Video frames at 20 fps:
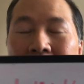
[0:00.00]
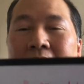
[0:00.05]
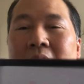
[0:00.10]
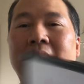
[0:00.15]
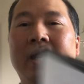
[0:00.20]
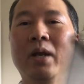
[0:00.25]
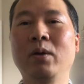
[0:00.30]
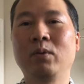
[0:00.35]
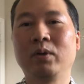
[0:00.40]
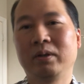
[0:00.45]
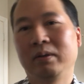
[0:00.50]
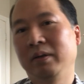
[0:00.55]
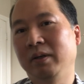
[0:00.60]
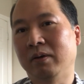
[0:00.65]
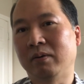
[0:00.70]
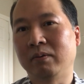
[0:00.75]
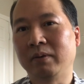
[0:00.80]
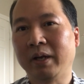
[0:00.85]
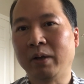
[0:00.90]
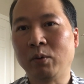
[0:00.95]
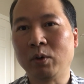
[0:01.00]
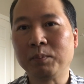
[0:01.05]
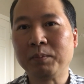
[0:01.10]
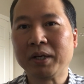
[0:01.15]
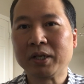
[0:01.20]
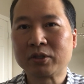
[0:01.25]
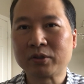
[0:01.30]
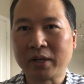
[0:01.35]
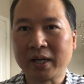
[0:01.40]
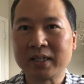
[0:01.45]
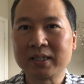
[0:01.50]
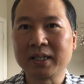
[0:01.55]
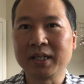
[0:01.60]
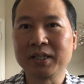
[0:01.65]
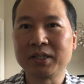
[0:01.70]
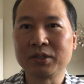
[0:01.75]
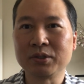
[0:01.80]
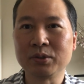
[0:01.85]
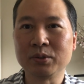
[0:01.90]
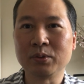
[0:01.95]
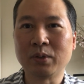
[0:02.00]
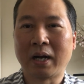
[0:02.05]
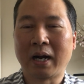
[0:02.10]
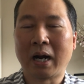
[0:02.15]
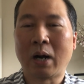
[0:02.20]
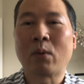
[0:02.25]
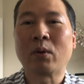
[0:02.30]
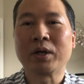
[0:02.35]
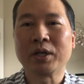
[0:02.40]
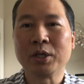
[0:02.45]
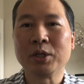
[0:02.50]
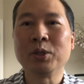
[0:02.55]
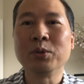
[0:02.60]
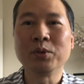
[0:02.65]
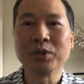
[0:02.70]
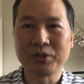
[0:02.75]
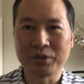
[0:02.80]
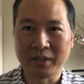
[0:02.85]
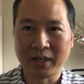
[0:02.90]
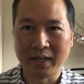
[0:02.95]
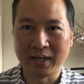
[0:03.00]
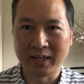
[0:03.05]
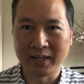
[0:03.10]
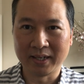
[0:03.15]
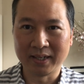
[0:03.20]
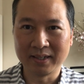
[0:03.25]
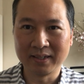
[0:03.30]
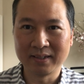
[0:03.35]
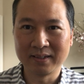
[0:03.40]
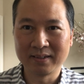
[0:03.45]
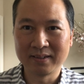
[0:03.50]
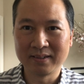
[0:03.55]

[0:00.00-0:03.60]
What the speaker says: It would be translated to how are you doing today, Lynn?